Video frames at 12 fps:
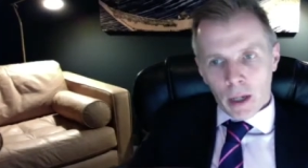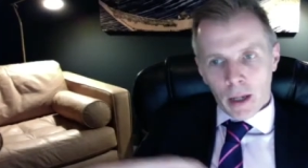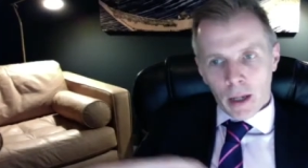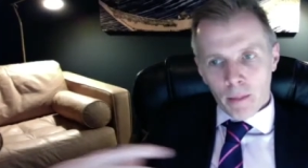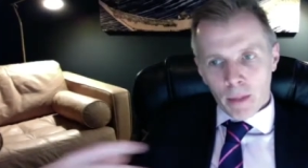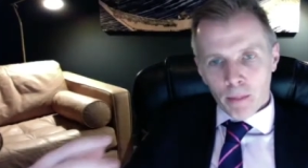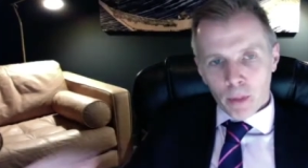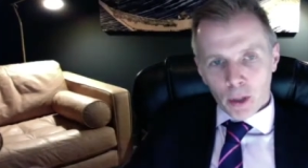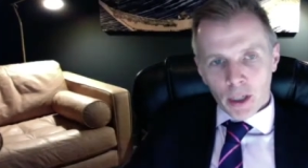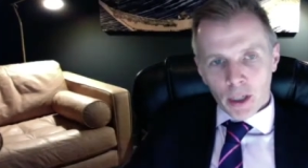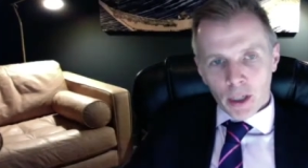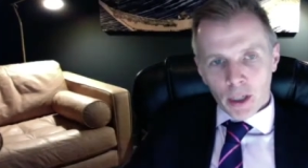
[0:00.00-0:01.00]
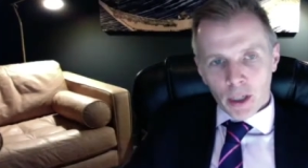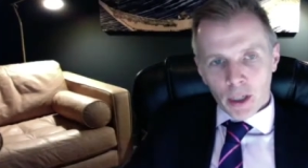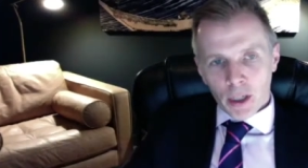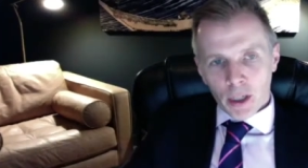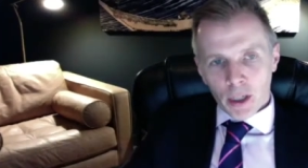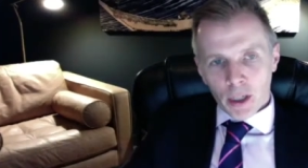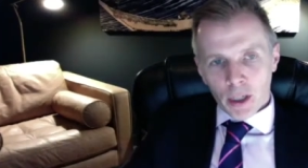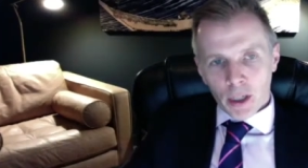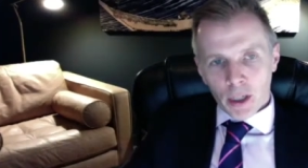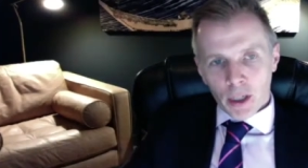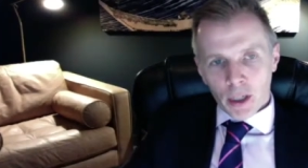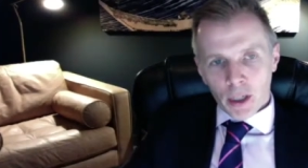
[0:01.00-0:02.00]
But booking is
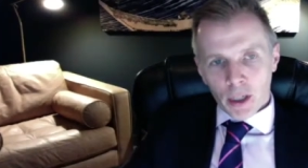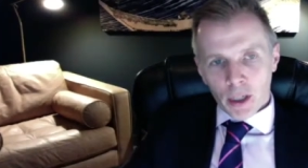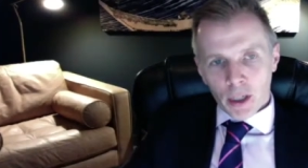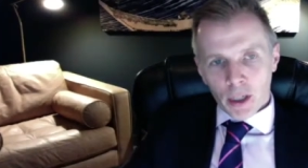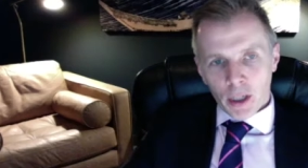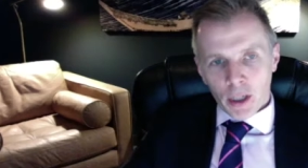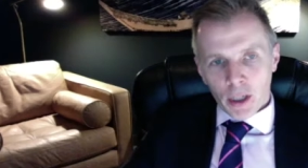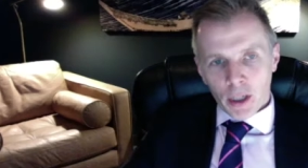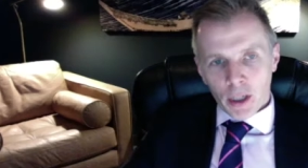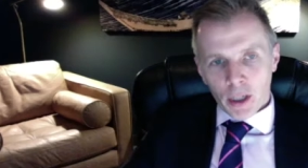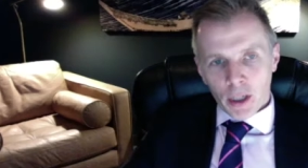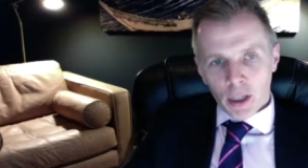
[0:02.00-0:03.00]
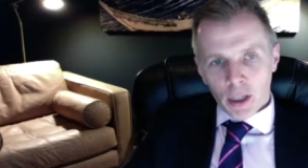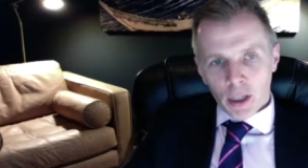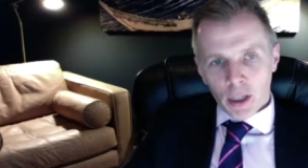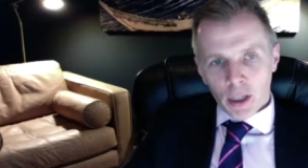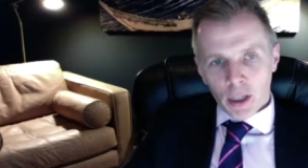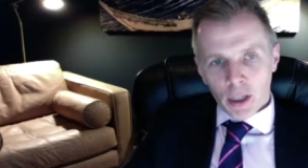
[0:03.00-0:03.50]
important.